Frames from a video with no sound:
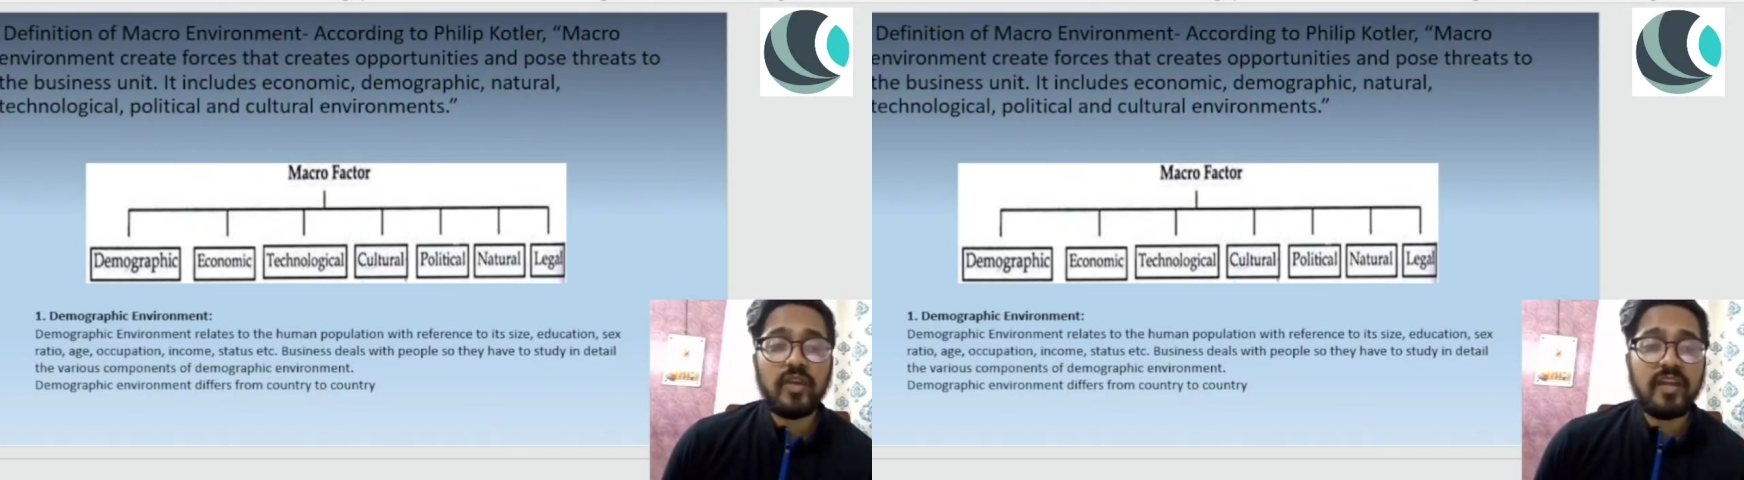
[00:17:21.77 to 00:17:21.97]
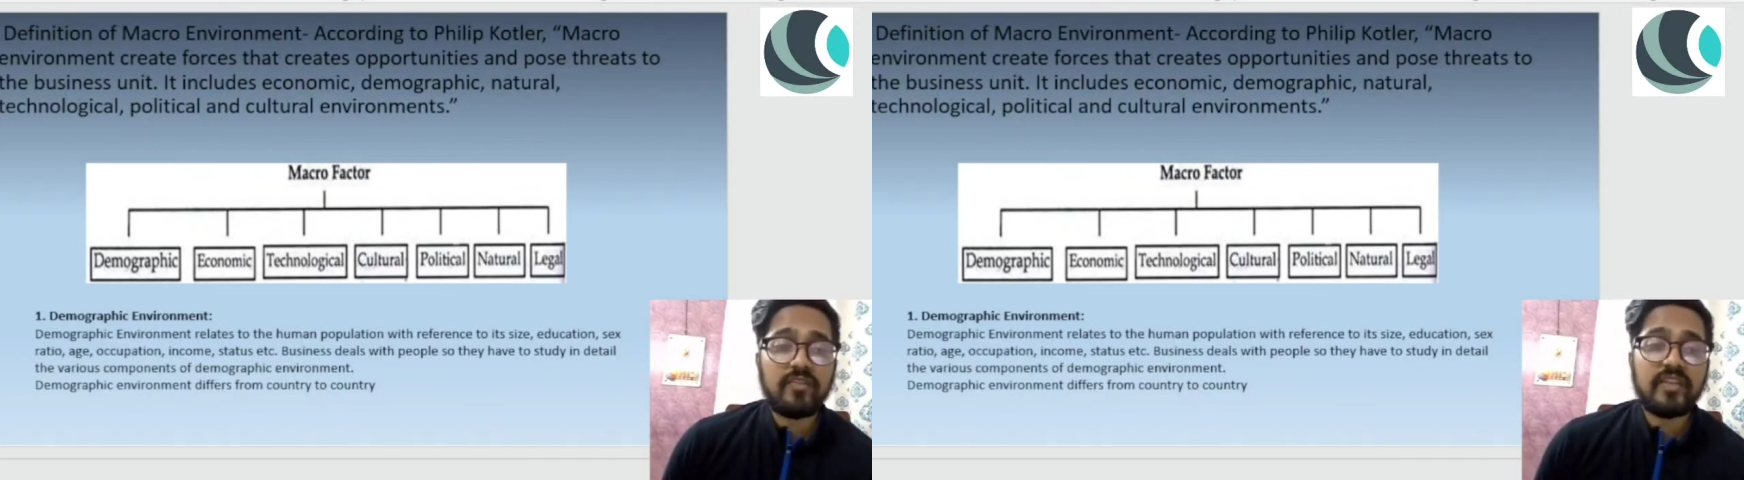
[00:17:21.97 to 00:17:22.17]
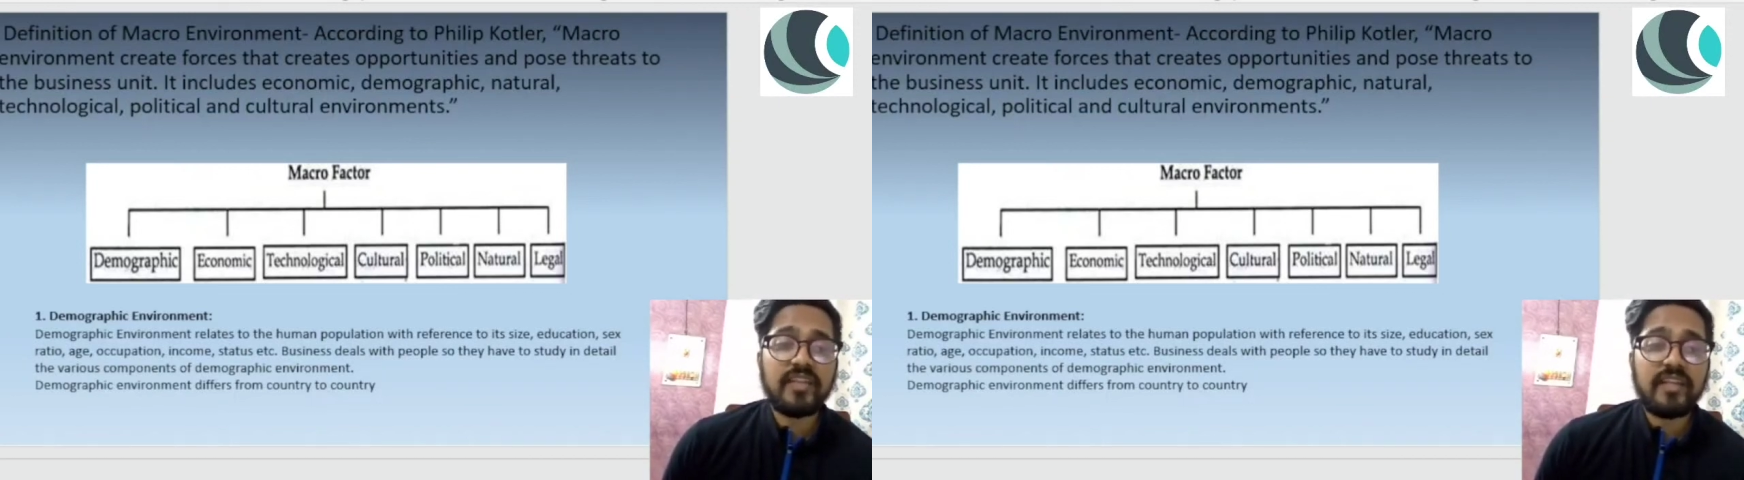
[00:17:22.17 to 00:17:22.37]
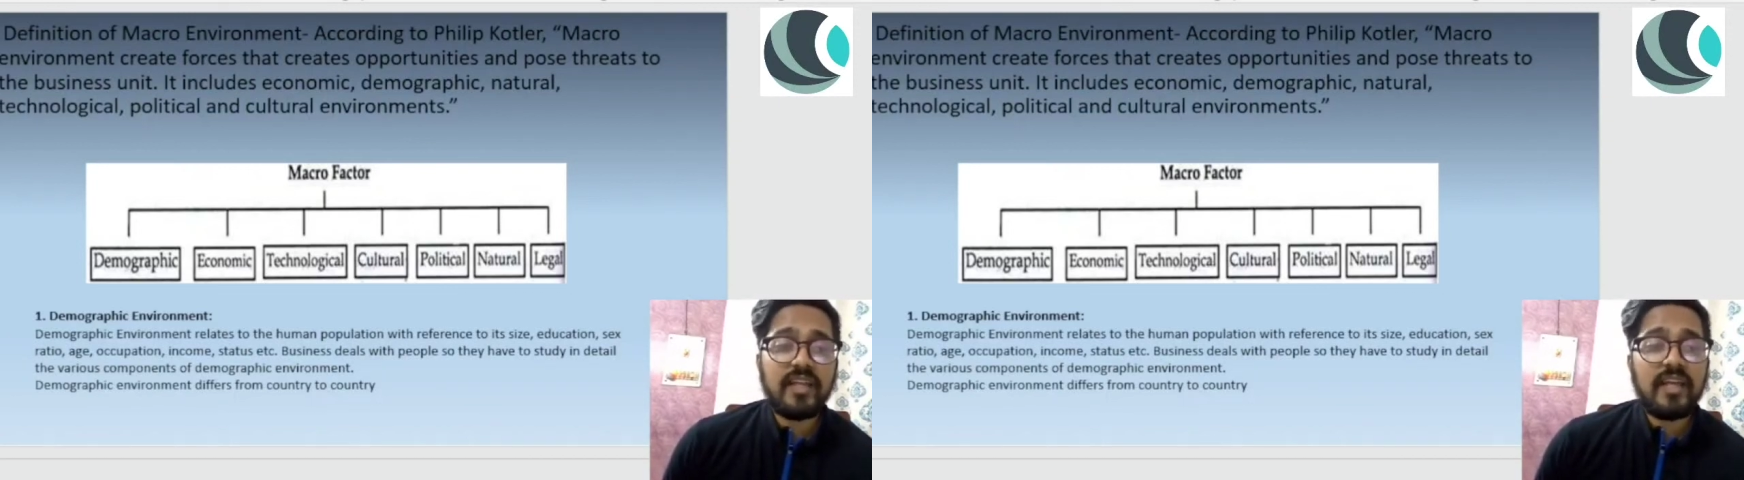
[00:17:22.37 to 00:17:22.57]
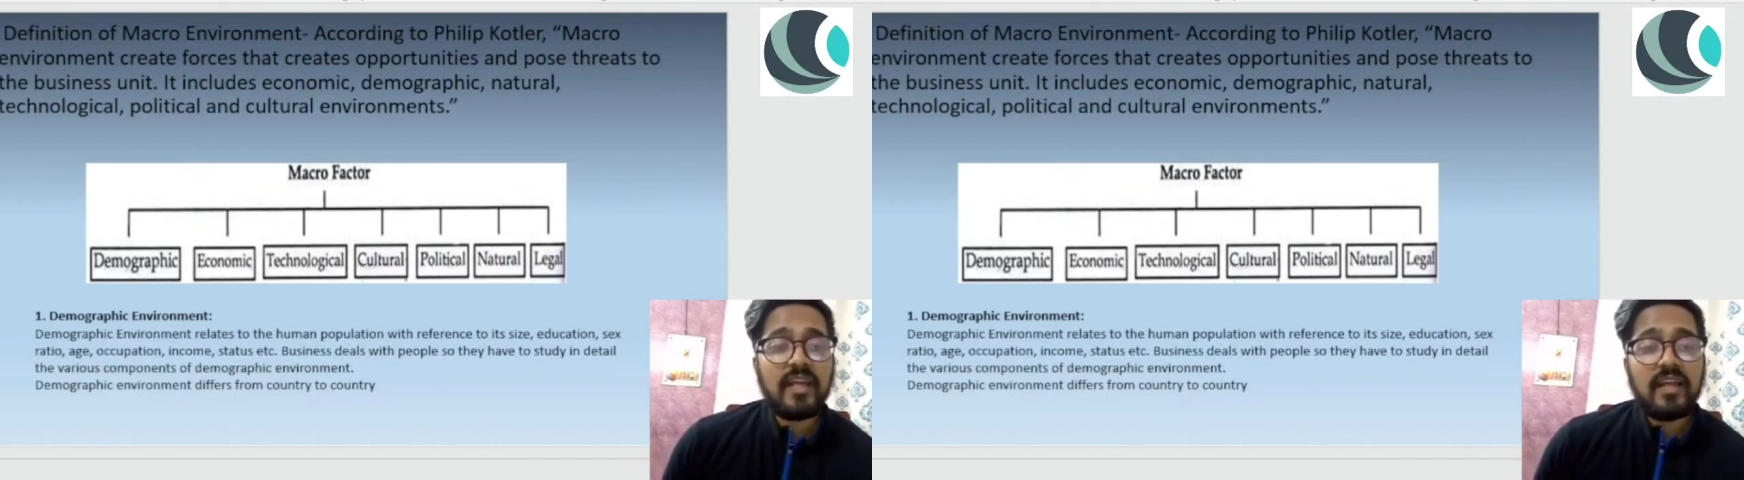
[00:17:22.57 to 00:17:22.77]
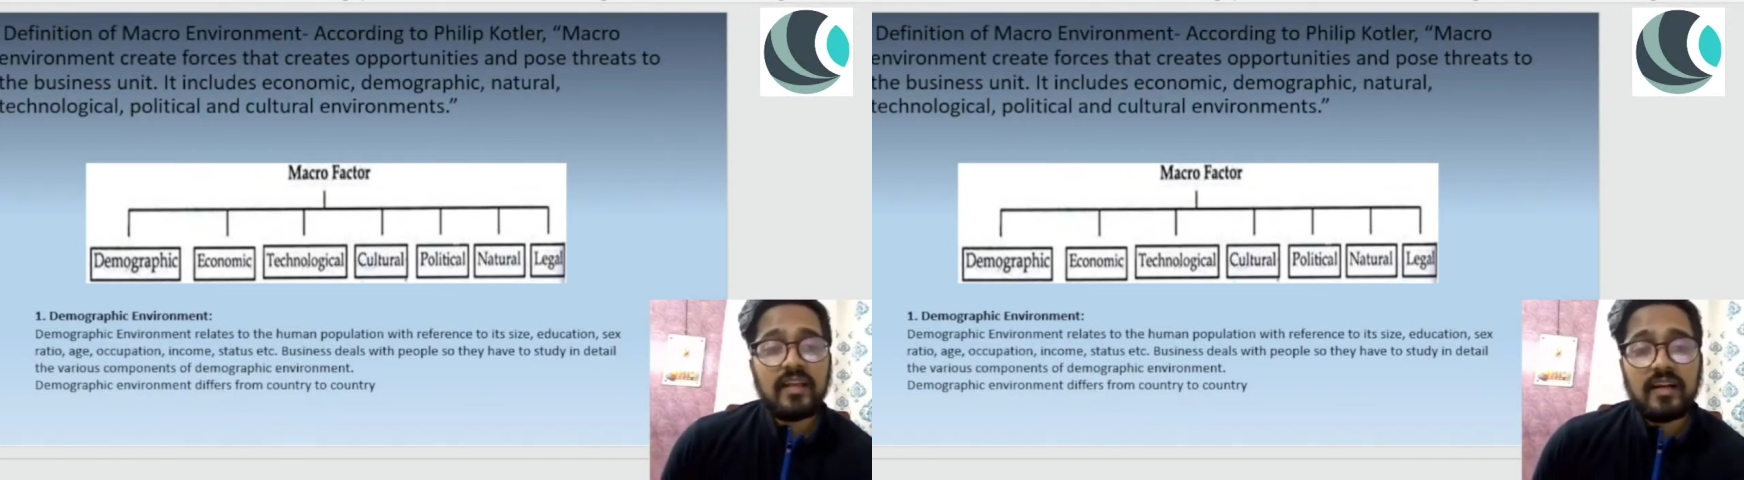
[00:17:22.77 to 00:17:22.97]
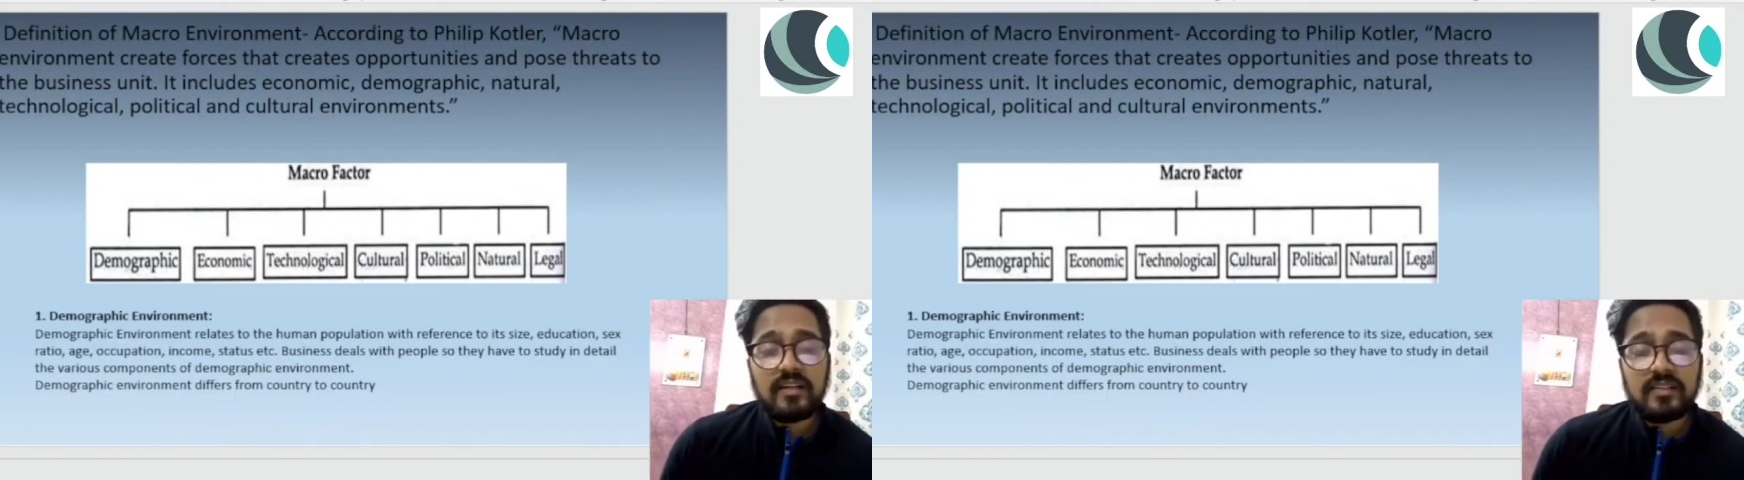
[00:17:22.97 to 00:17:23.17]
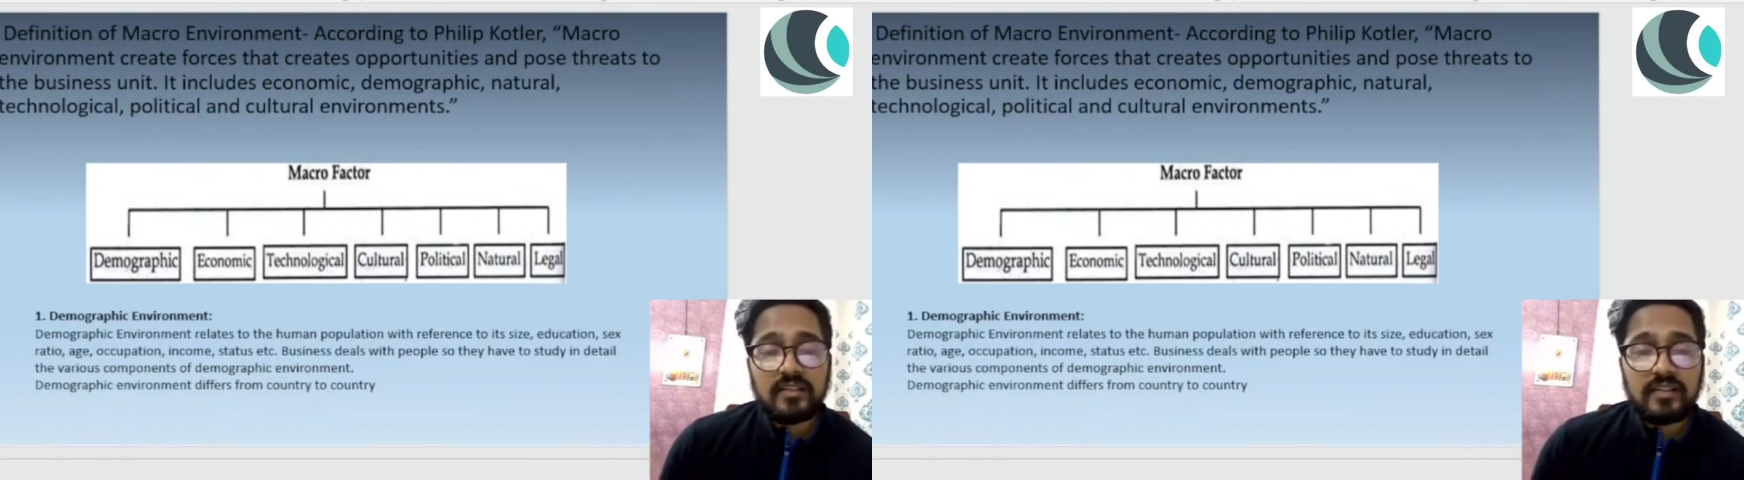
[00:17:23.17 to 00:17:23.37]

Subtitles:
Everything uh,